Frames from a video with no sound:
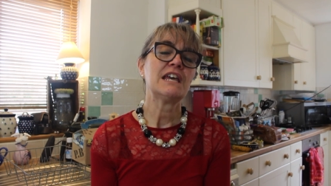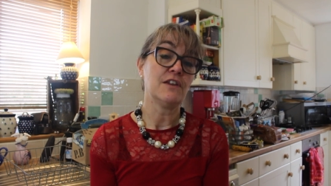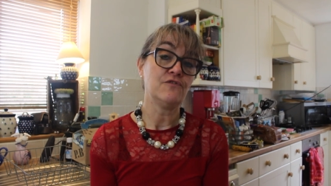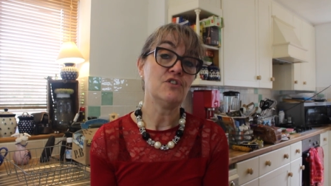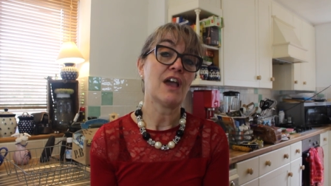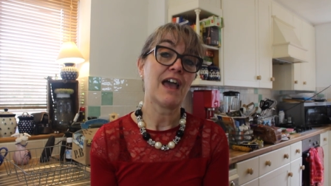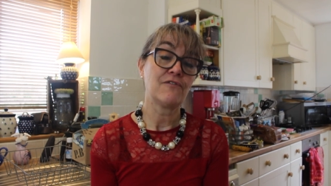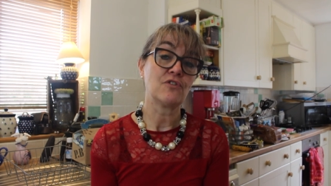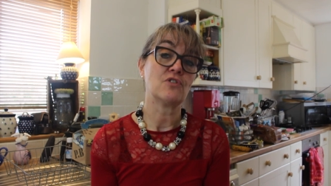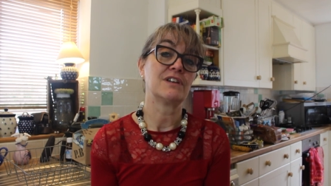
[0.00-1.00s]
If you
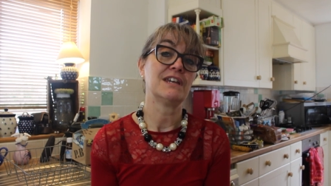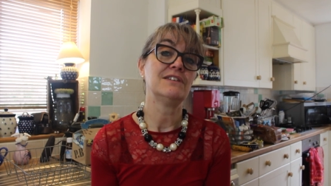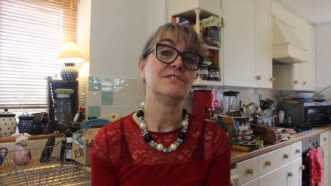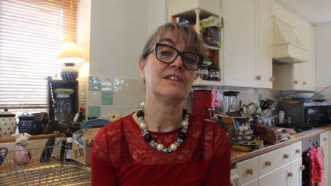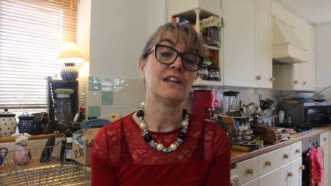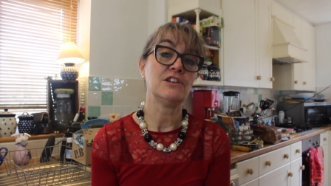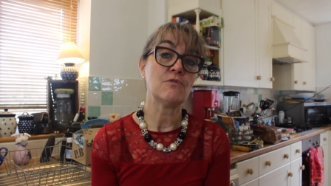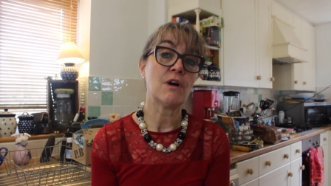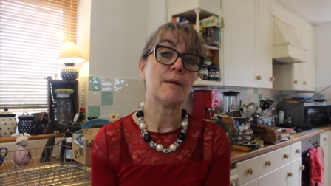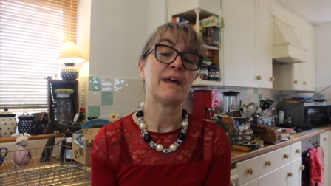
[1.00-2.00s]
have got kids and
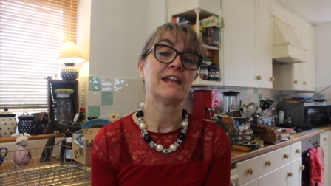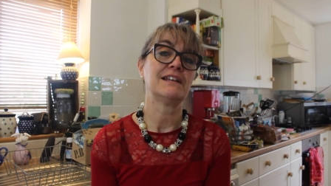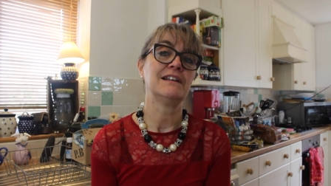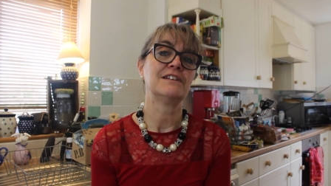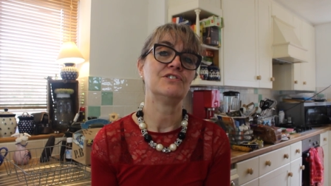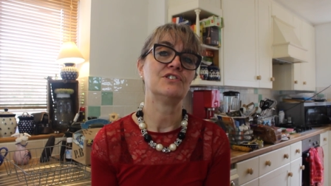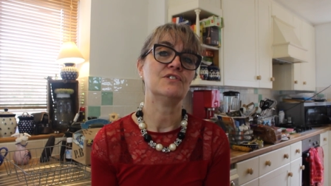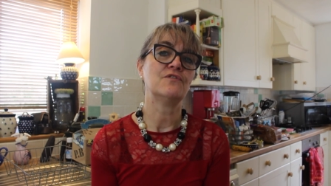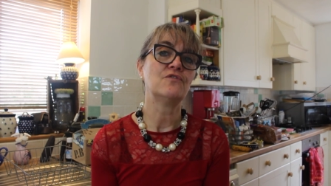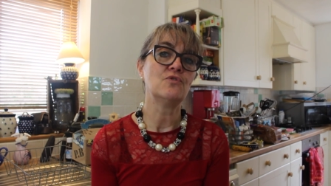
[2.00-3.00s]
you are packing
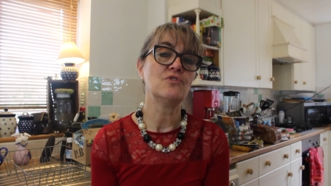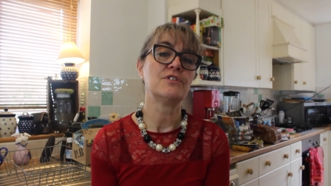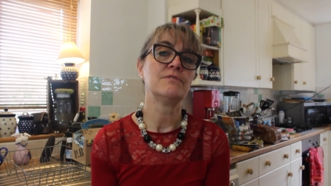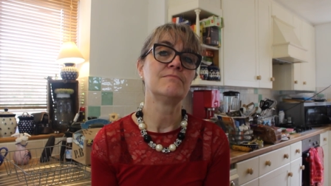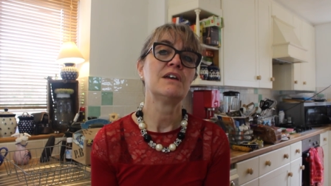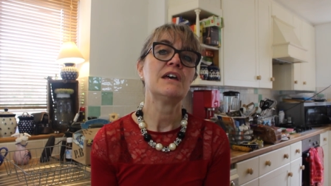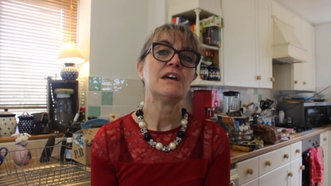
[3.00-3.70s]
lunches for them,